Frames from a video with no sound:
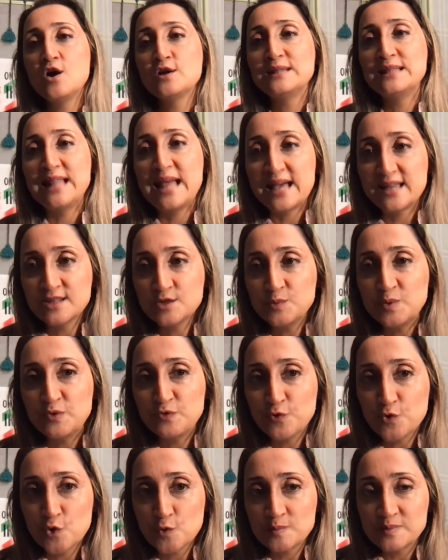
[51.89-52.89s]
on land
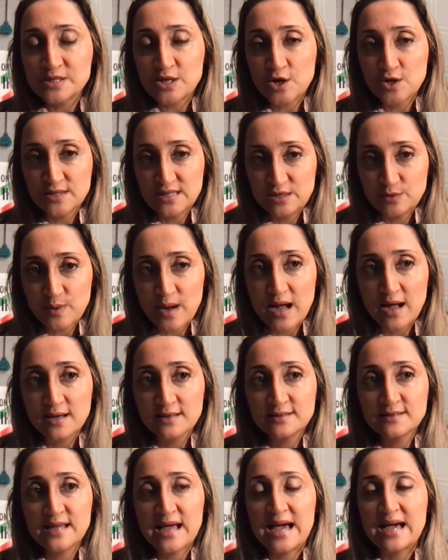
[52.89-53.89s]
reforms on Iran,